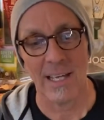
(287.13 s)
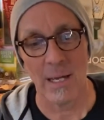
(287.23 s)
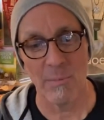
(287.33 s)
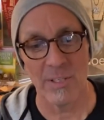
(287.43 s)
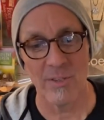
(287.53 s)

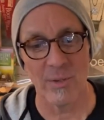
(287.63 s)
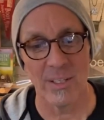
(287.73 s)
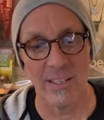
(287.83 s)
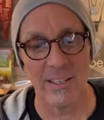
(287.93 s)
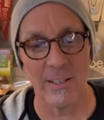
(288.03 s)
and been
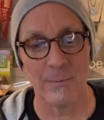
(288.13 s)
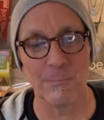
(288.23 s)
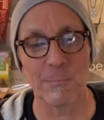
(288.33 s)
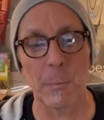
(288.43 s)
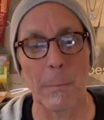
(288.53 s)

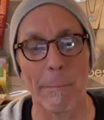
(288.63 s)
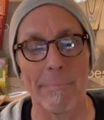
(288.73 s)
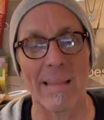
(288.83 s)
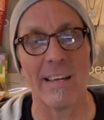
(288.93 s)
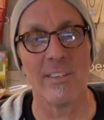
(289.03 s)

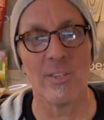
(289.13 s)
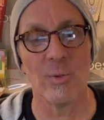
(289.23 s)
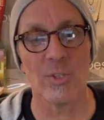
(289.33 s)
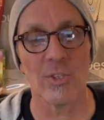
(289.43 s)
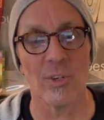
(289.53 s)

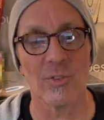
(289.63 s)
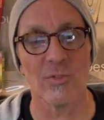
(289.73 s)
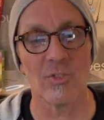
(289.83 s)
doing shows.